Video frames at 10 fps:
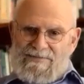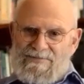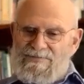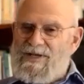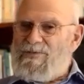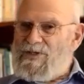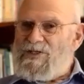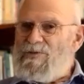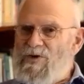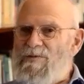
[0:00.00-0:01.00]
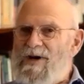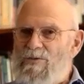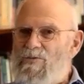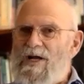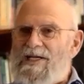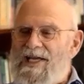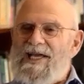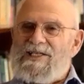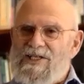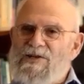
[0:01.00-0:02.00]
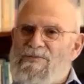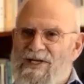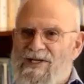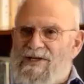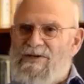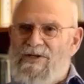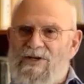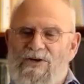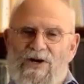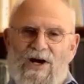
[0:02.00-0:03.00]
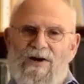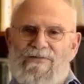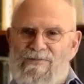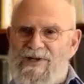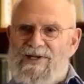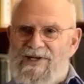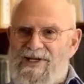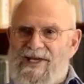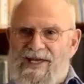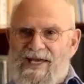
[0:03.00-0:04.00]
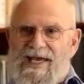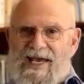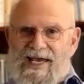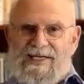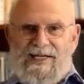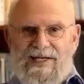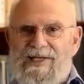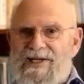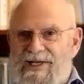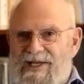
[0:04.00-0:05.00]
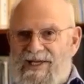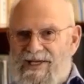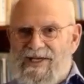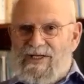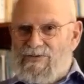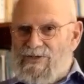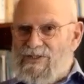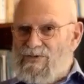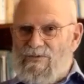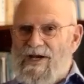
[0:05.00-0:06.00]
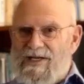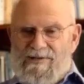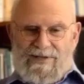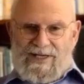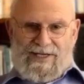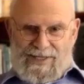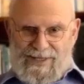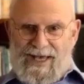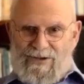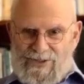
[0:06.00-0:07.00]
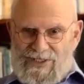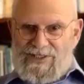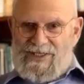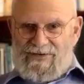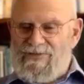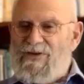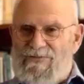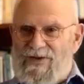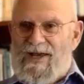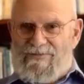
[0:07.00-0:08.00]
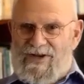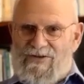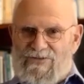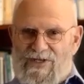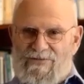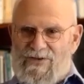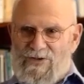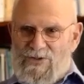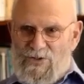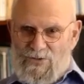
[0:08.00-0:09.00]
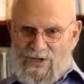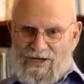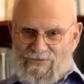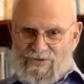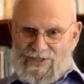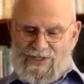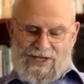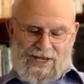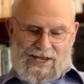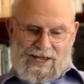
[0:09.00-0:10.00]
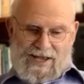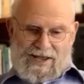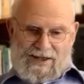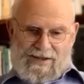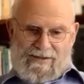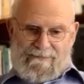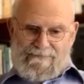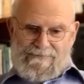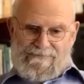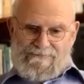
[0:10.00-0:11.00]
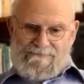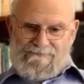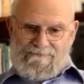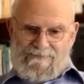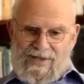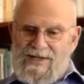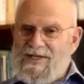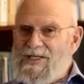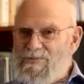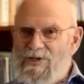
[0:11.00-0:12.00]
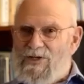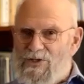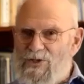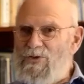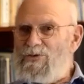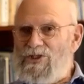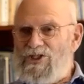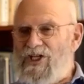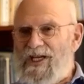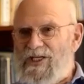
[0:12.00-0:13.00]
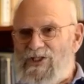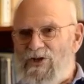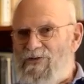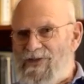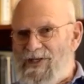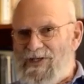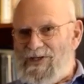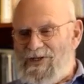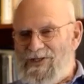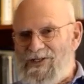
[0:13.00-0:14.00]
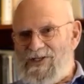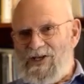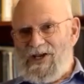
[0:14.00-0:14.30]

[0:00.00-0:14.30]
People spoke about 1 case in 1 million or 500,000, and clearly it was 1 in 1,000, if not 500, if not 200. There's been a huge change over the years,